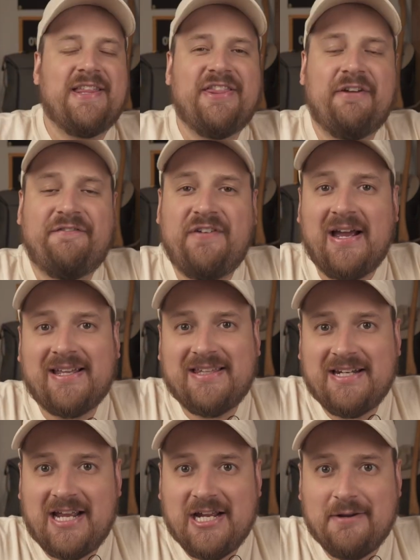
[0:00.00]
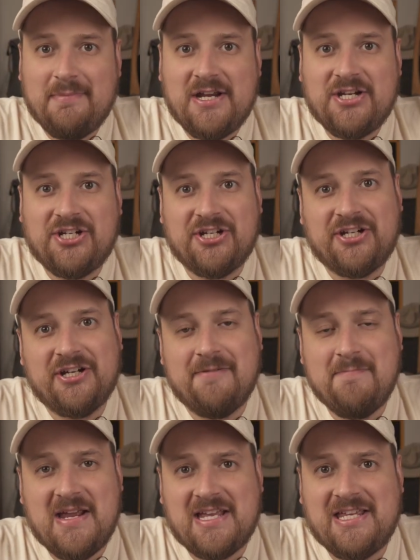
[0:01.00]
The fact that animation could
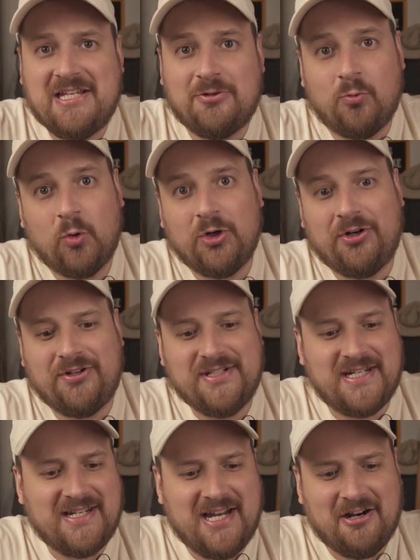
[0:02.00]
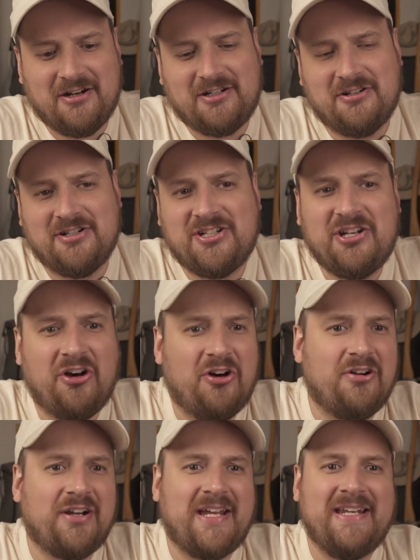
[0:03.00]
make these worlds and characters
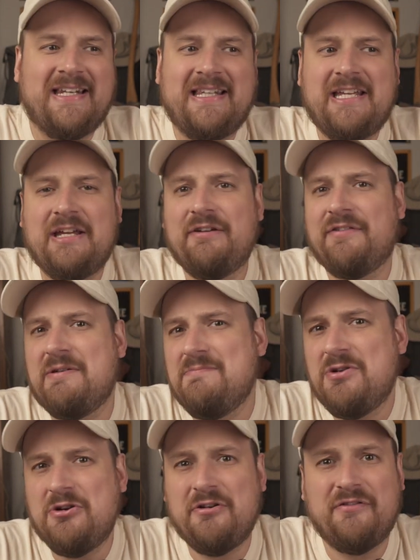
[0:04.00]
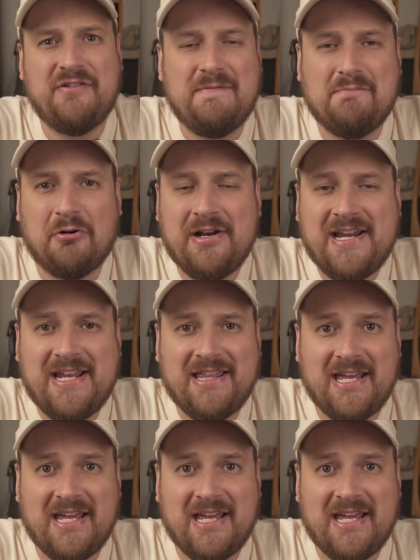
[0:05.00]
talk and live and move and breathe